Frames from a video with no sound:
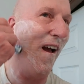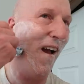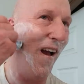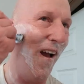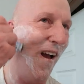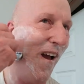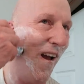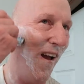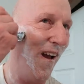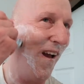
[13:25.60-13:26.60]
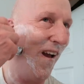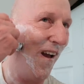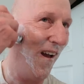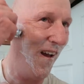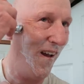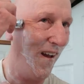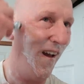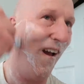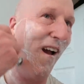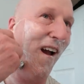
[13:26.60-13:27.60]

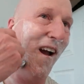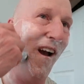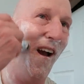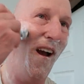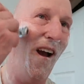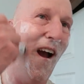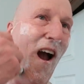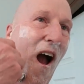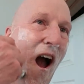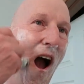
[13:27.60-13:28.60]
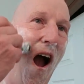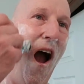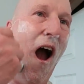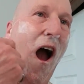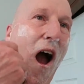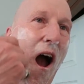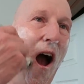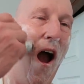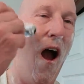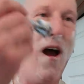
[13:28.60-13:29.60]

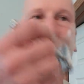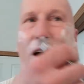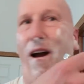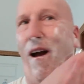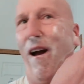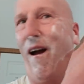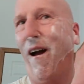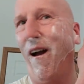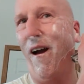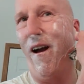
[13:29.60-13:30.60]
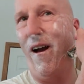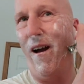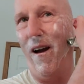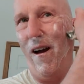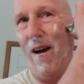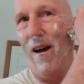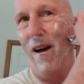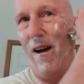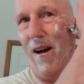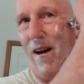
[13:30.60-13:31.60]

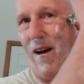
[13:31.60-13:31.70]
No one is speaking in this clip.